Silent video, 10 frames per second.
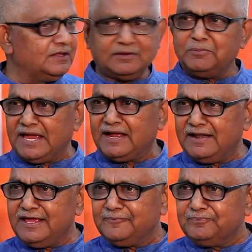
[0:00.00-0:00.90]
some
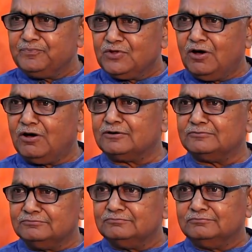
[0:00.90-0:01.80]
Hegde, or
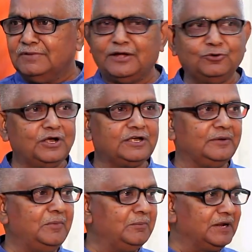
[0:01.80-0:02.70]
I do not
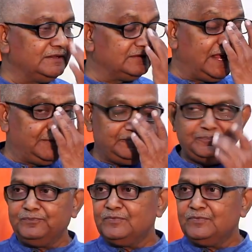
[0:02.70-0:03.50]
remember his name.